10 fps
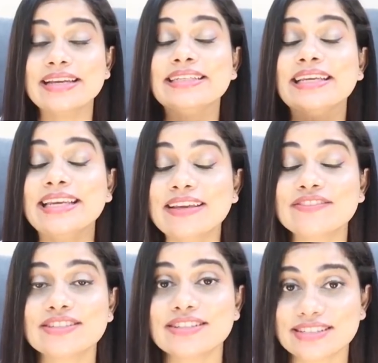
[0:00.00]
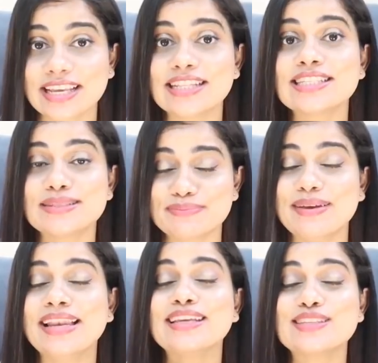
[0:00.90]
it leaves the skin
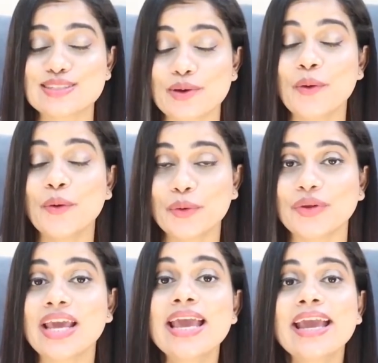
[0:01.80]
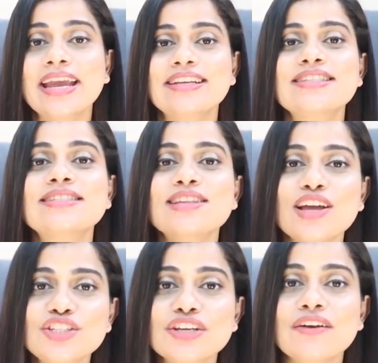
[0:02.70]
smelling so good. It is
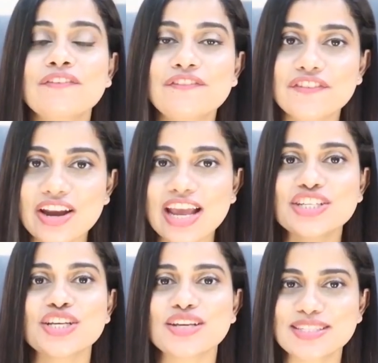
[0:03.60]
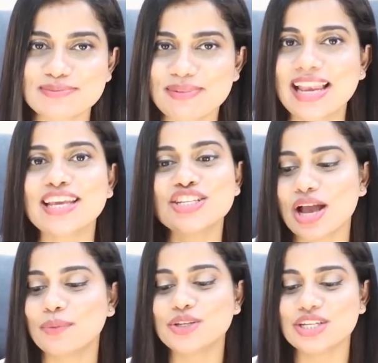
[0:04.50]
such a fresh smelling
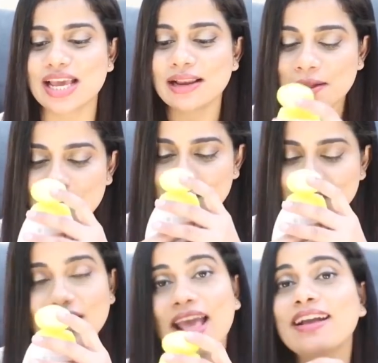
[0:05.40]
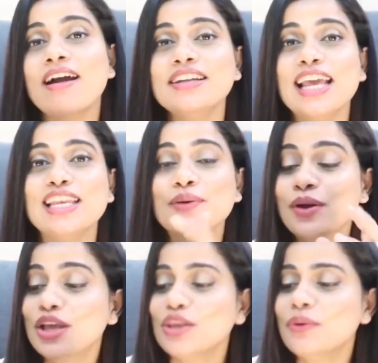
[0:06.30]
shower gel that I can't tell you.
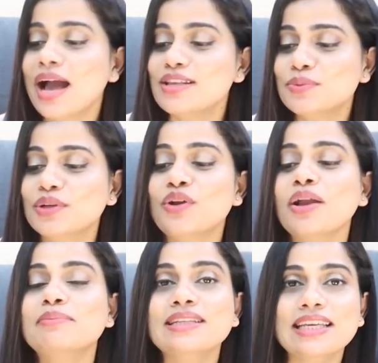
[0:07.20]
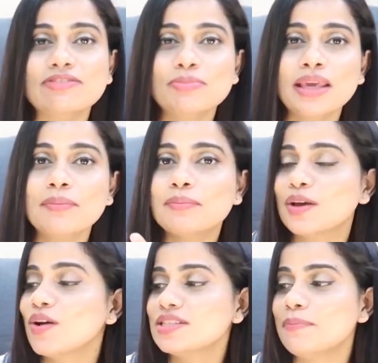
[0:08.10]
You guys would not believe me
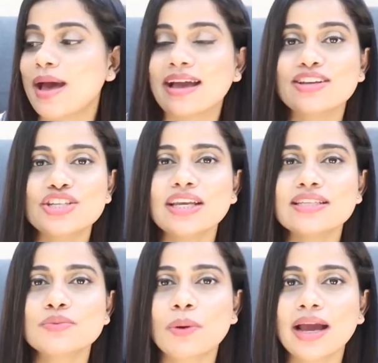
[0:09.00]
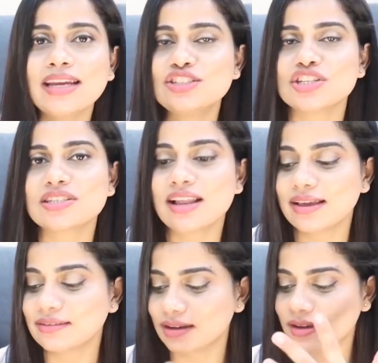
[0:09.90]
because the packaging is white, just
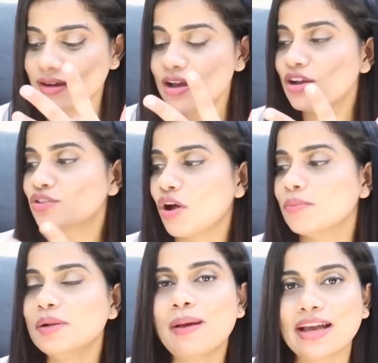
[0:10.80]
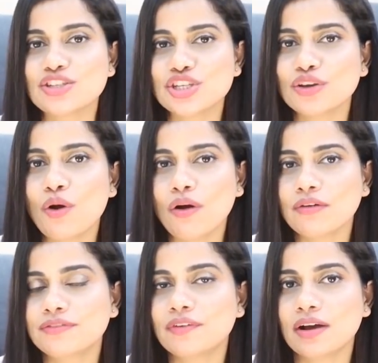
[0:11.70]
like the normal packaging
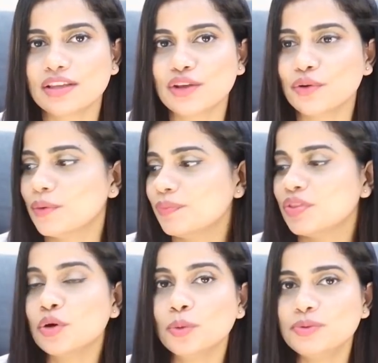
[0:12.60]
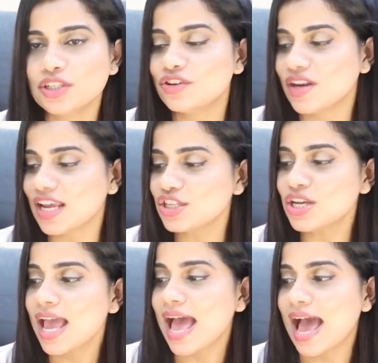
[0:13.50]
of the Upton range,
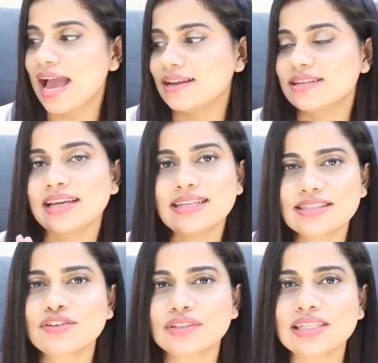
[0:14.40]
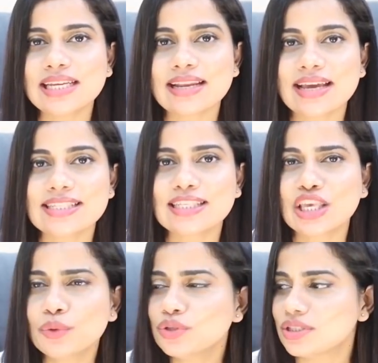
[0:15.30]
and it is a really nice
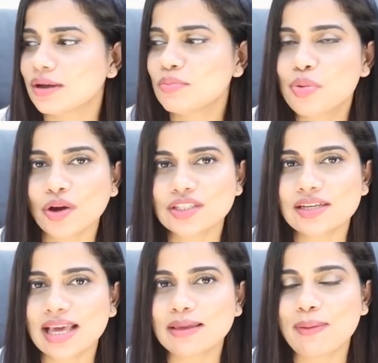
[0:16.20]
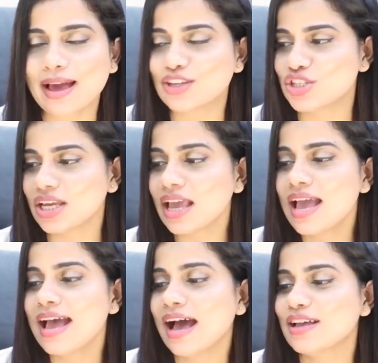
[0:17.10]
cute bottle like packaging.
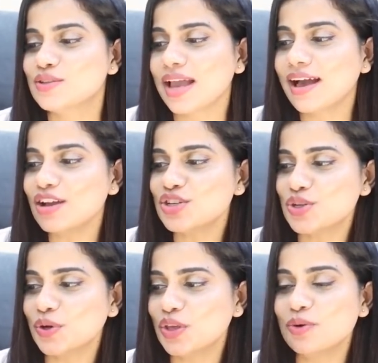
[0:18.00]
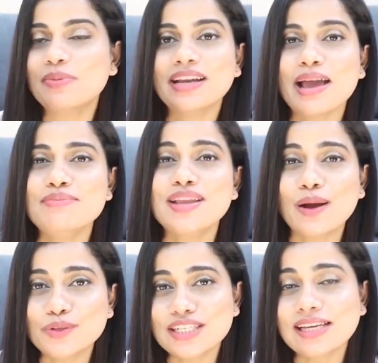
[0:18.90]
So I can't show you, but I'm
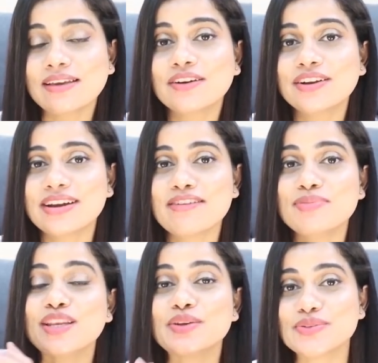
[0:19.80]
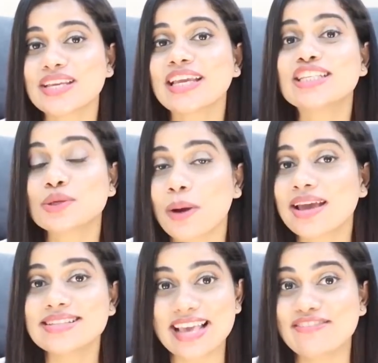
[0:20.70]
down till here and I've been using it
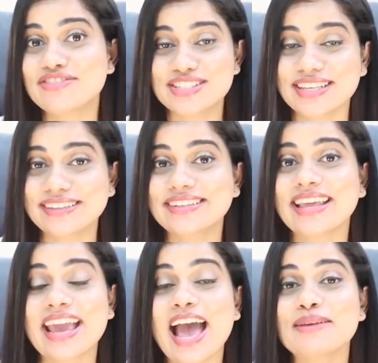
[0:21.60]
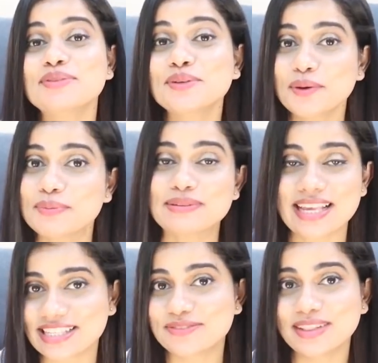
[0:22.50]
twice every single day. I'm so
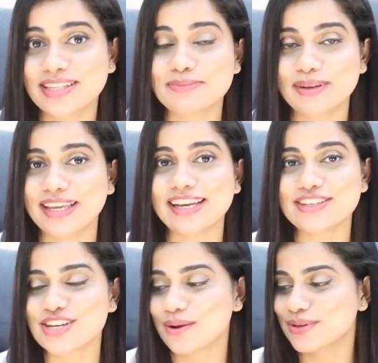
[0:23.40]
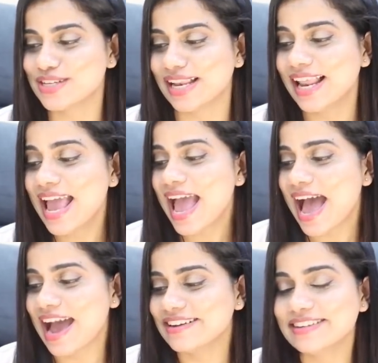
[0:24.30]
obsessed with this particular shower gel,
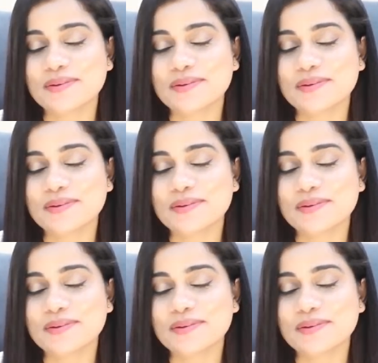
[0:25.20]
and